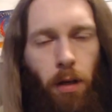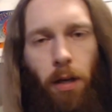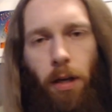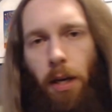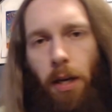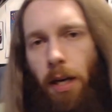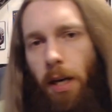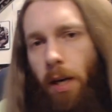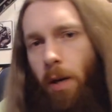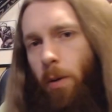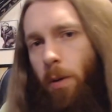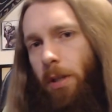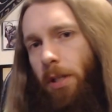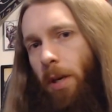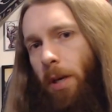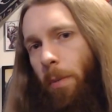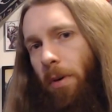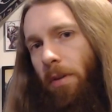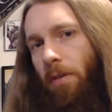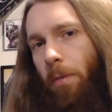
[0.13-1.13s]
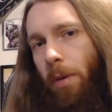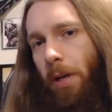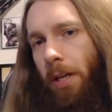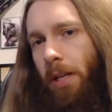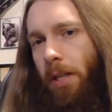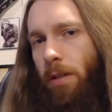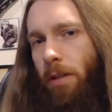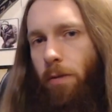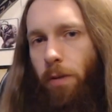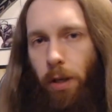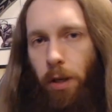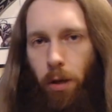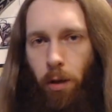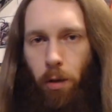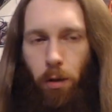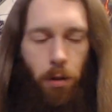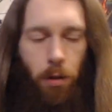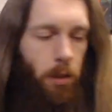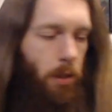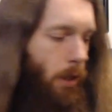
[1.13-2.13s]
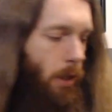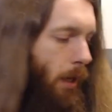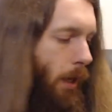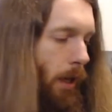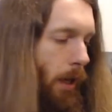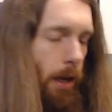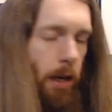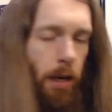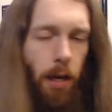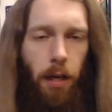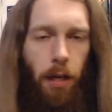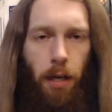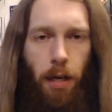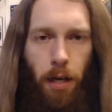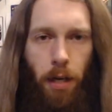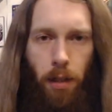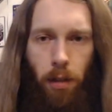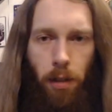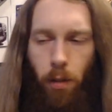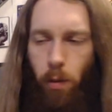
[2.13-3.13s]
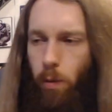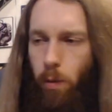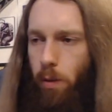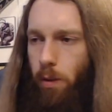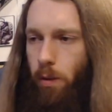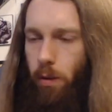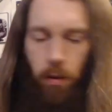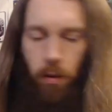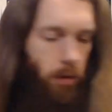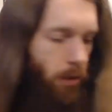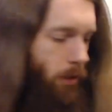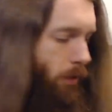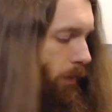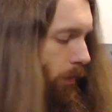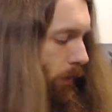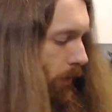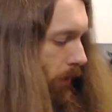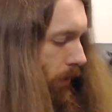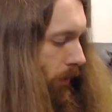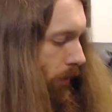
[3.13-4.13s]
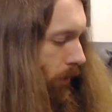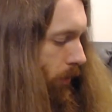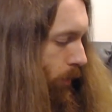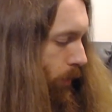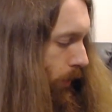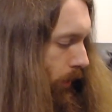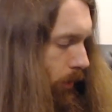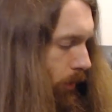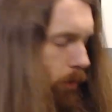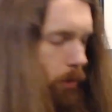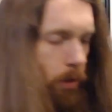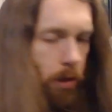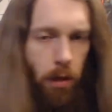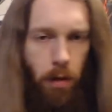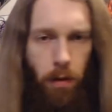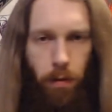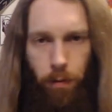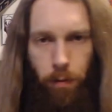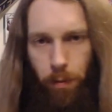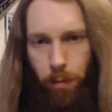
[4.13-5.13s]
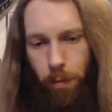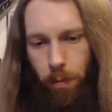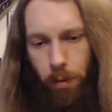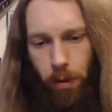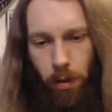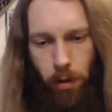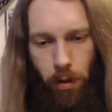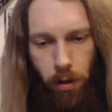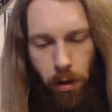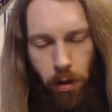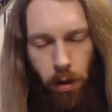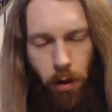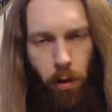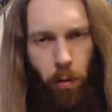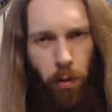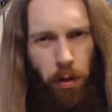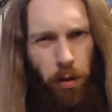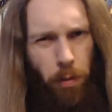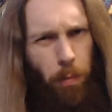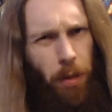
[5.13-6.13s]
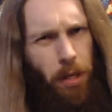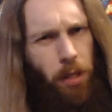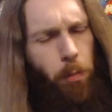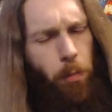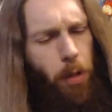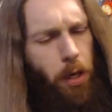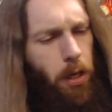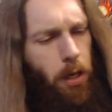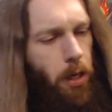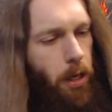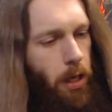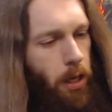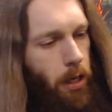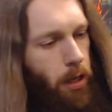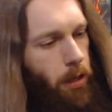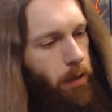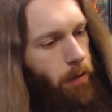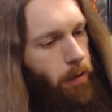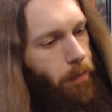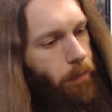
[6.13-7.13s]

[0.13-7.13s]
Hey, what's up, everybody? It's Fingers. Got a little something special here from went to Best Buy today.